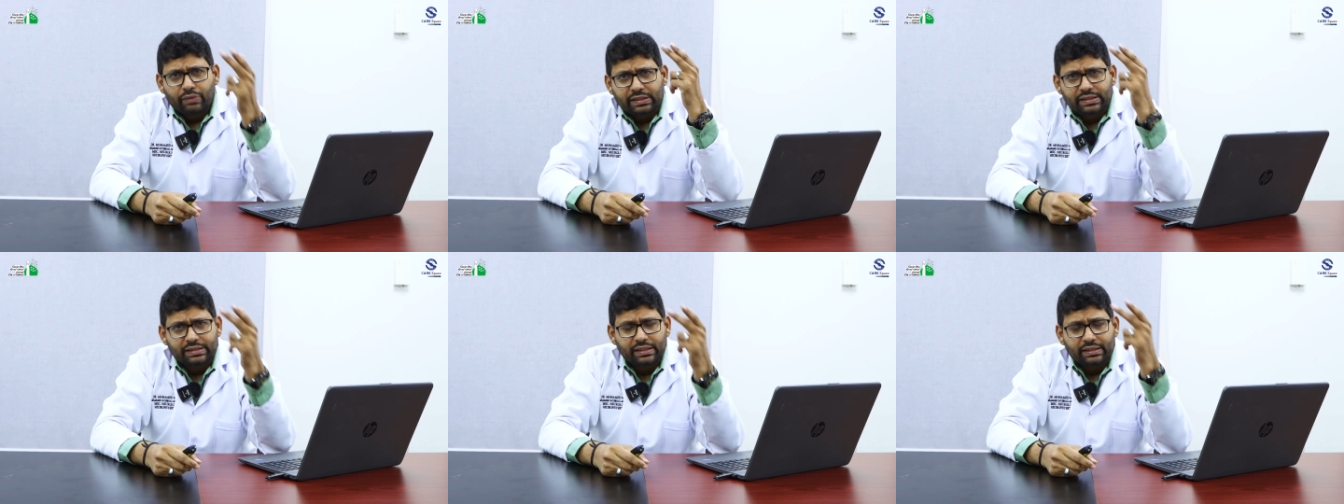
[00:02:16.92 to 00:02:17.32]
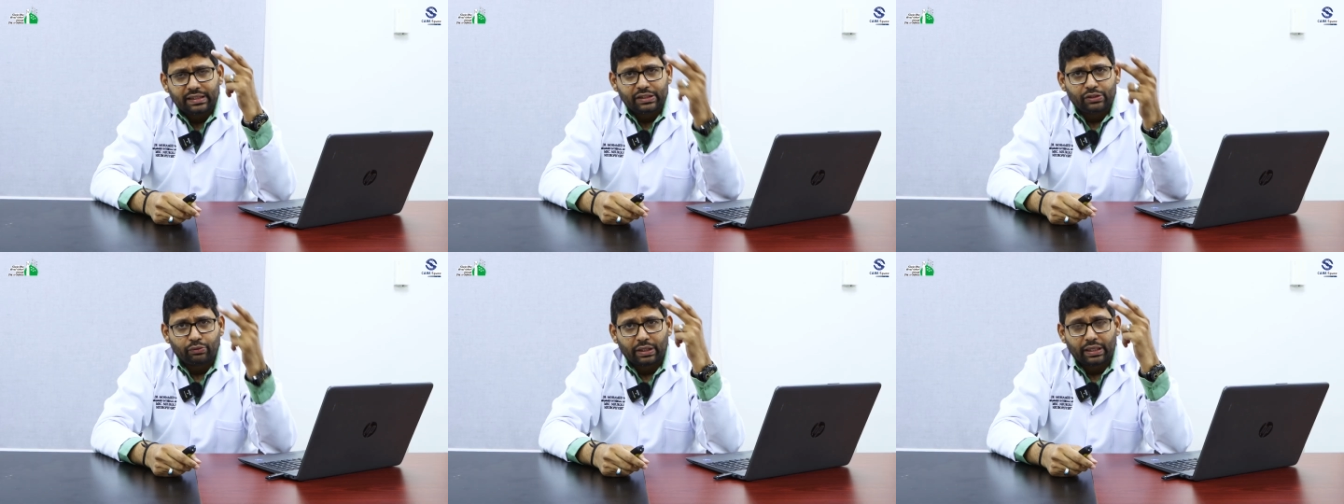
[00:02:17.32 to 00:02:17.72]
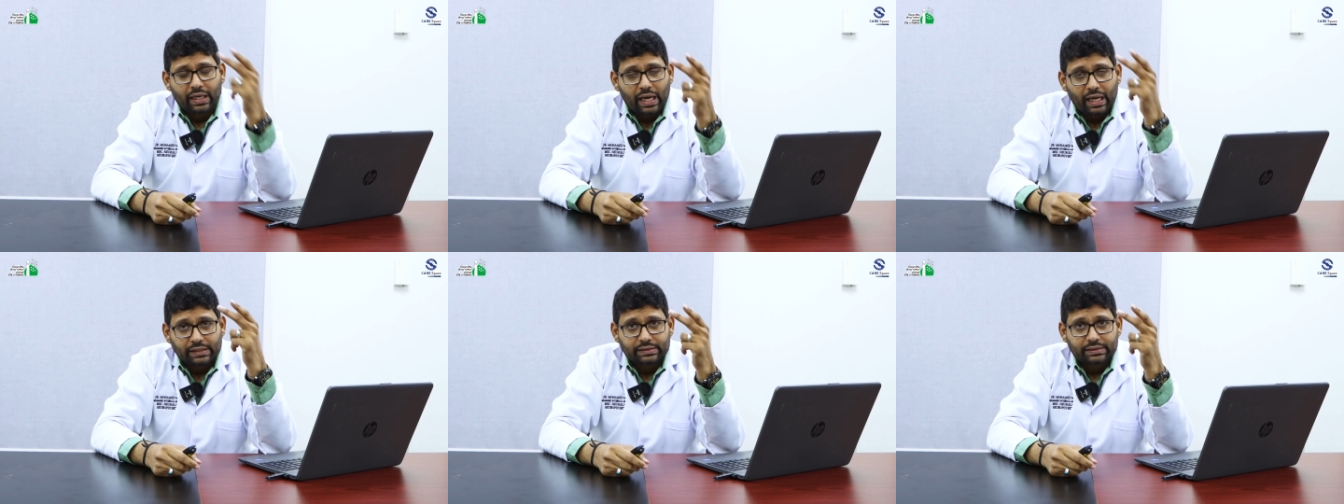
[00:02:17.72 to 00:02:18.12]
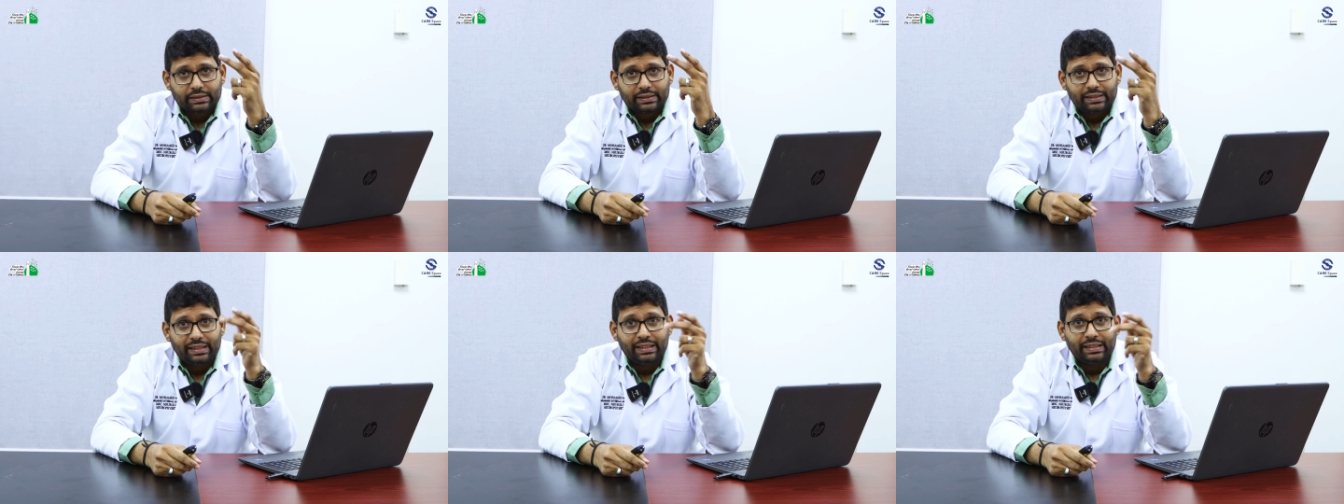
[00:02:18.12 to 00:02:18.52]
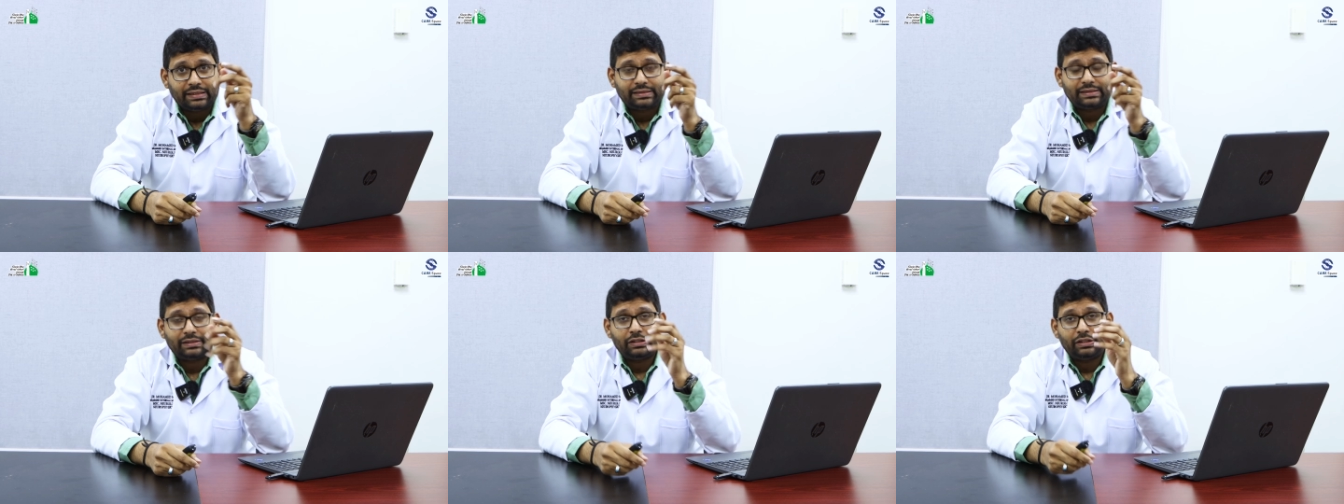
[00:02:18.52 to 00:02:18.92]
question that you can ask
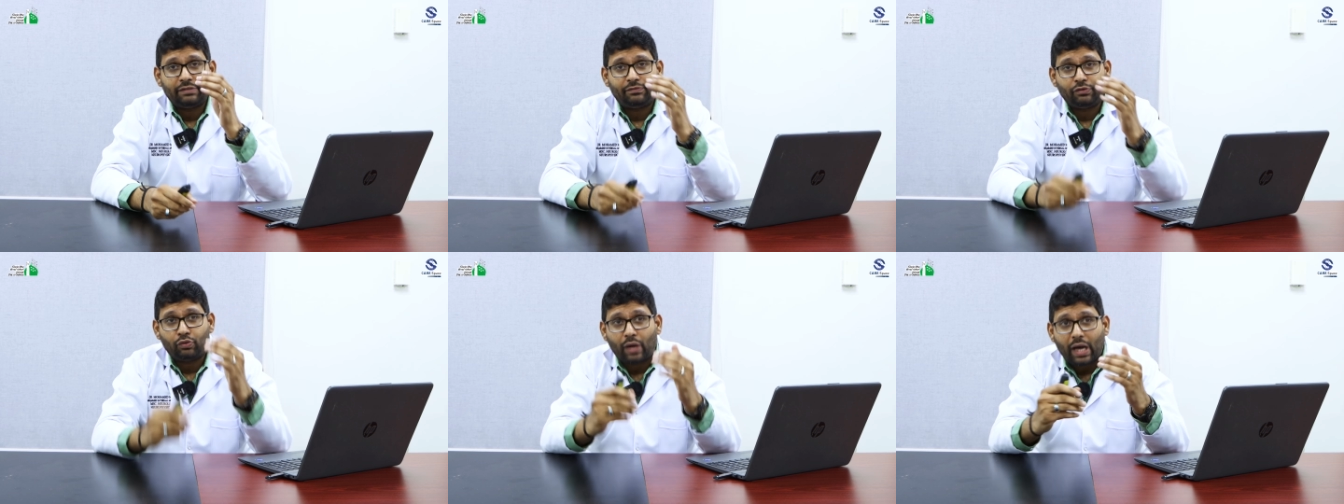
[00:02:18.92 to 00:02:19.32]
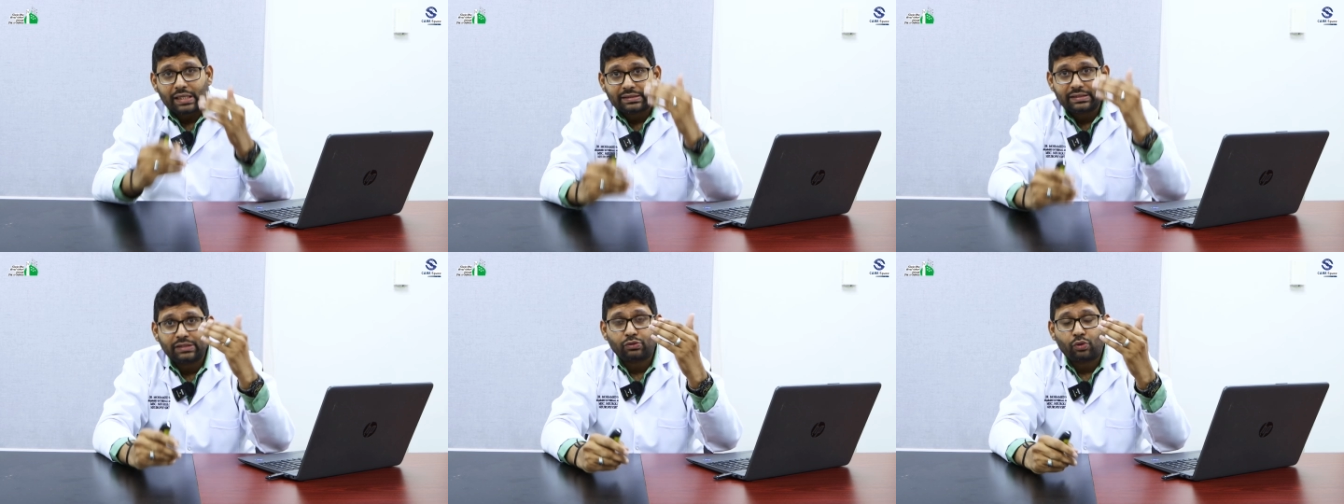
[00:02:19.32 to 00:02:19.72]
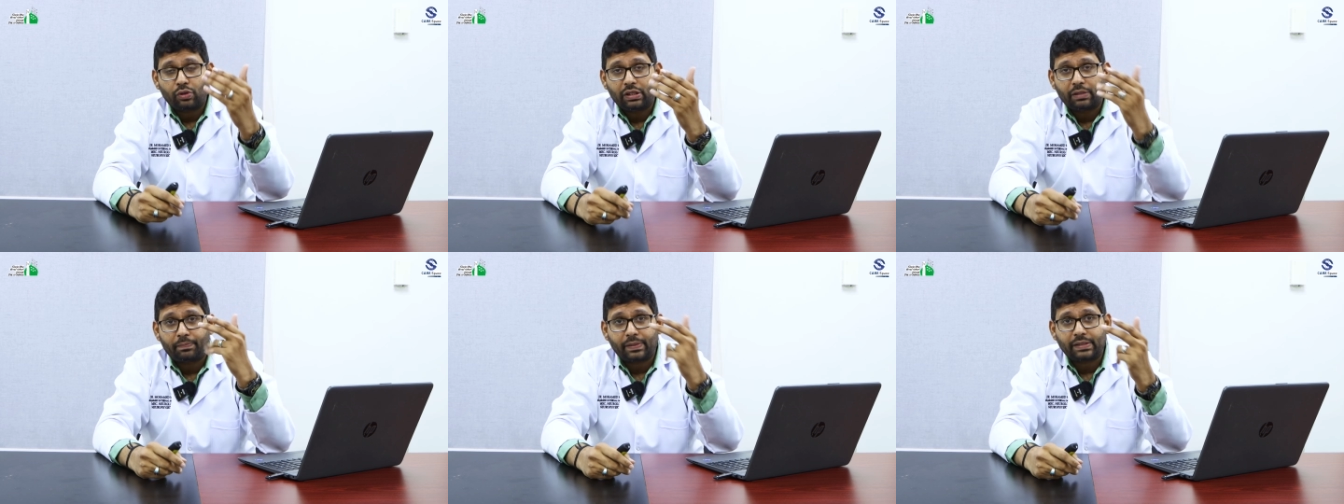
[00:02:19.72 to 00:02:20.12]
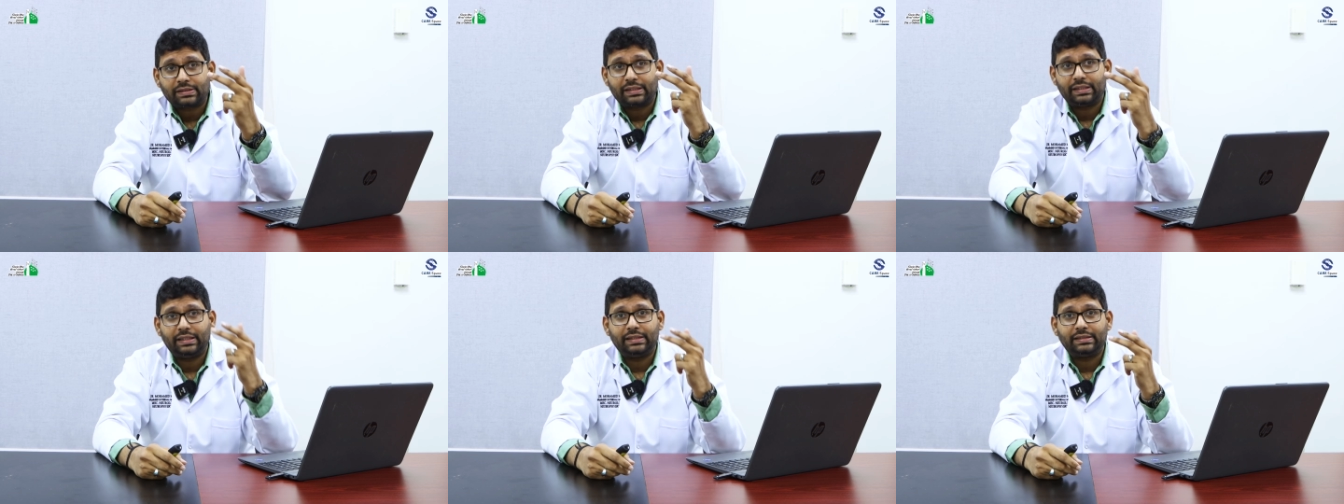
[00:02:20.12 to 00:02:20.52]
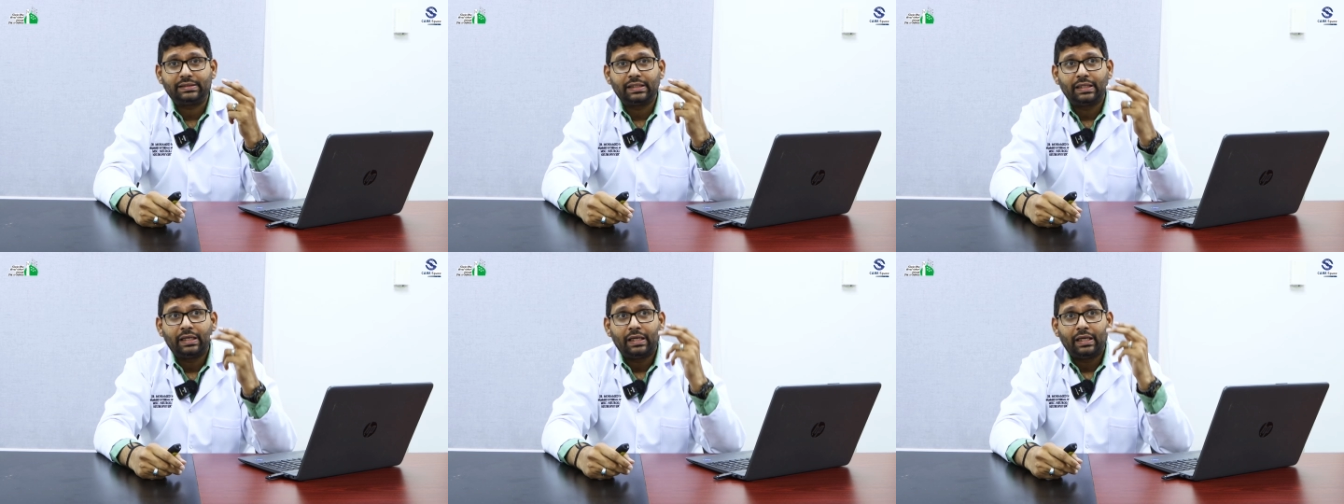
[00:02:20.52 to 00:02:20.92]
is, if you ask this older person, is,
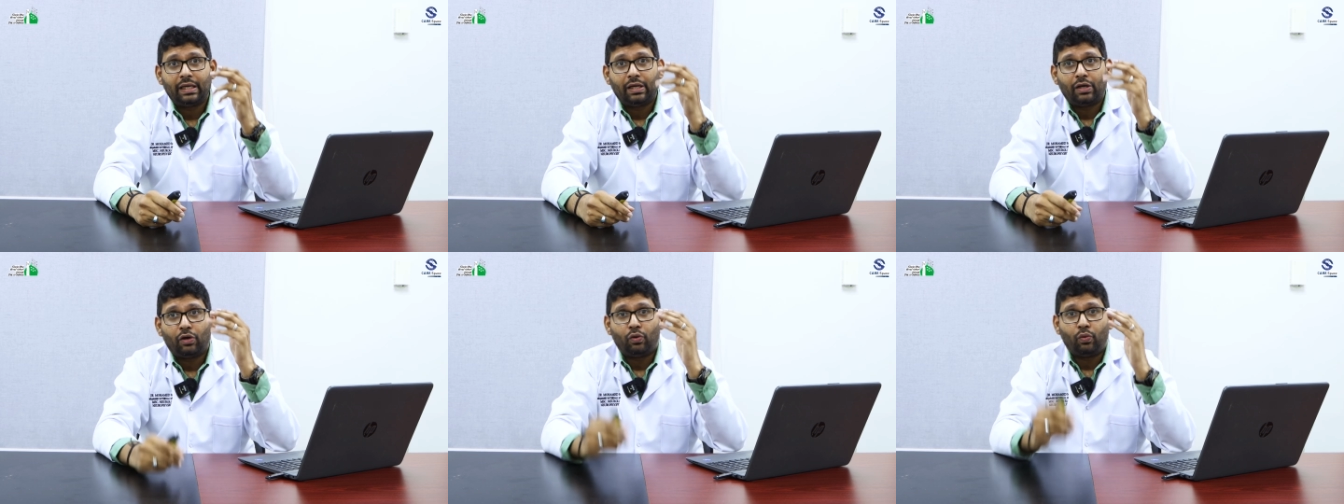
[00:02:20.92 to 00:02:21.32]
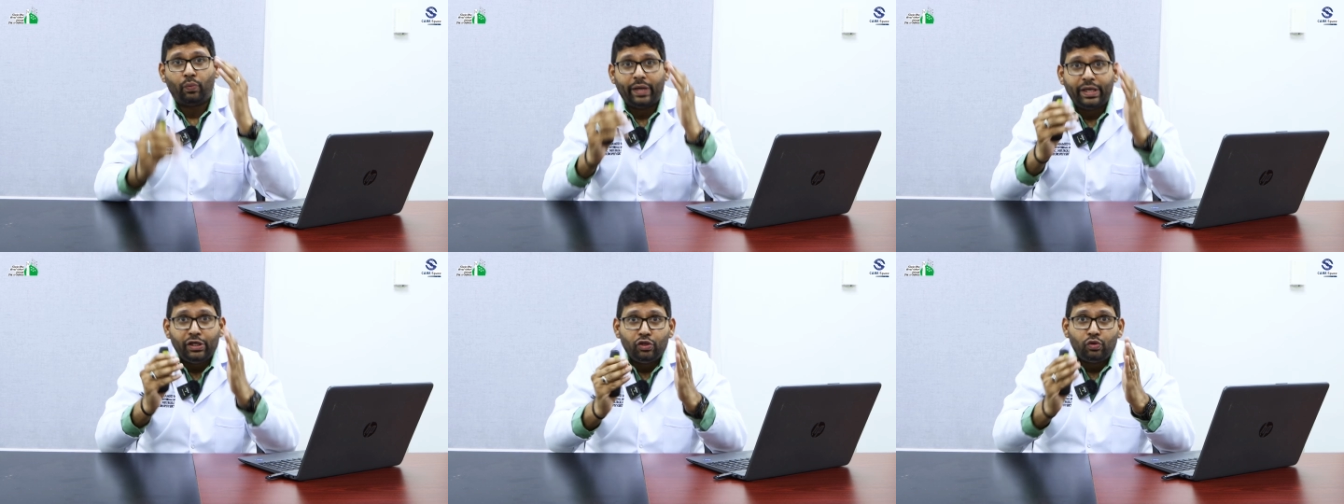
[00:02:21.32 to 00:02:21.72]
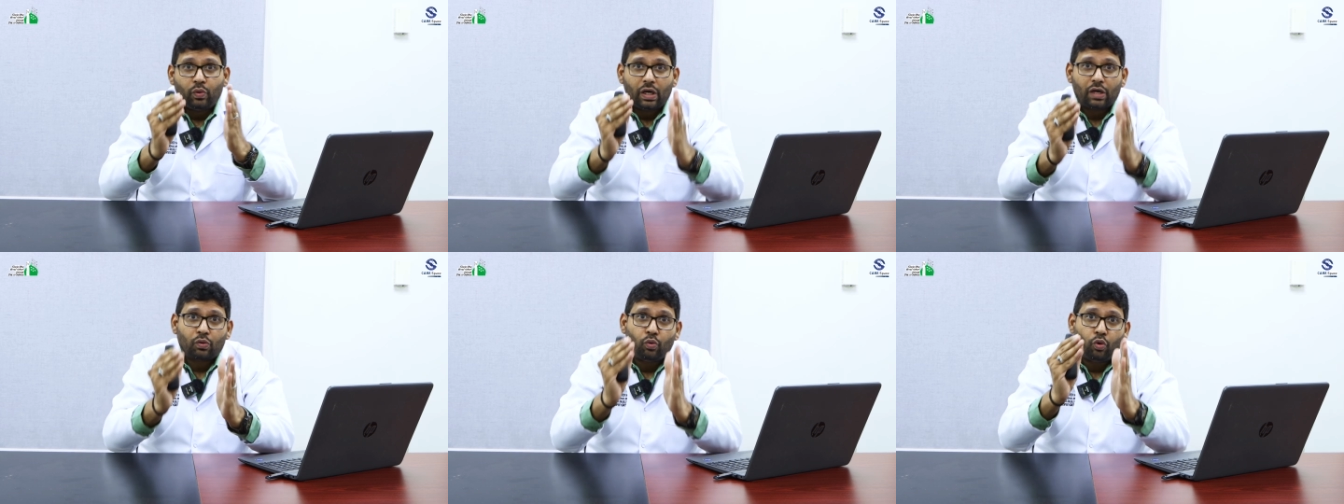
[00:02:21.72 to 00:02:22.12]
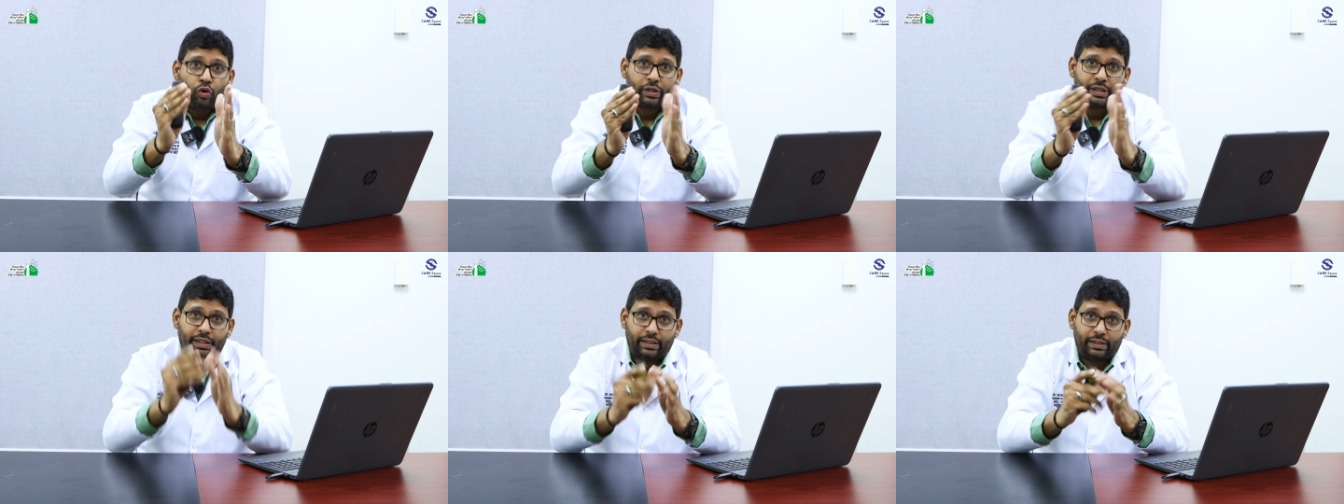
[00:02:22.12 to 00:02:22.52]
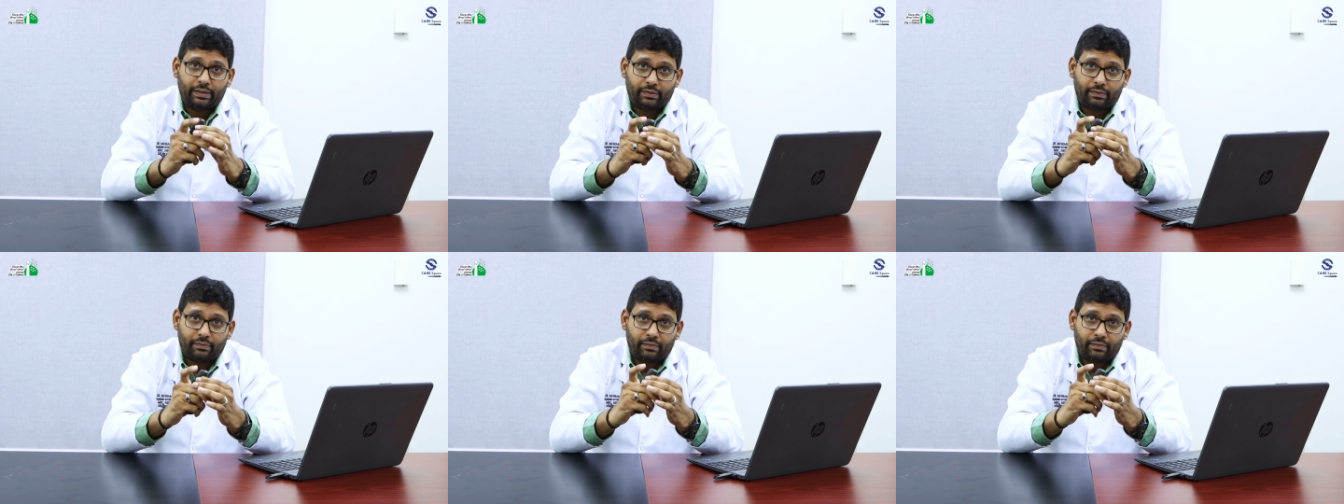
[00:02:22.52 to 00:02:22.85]
when you are walking,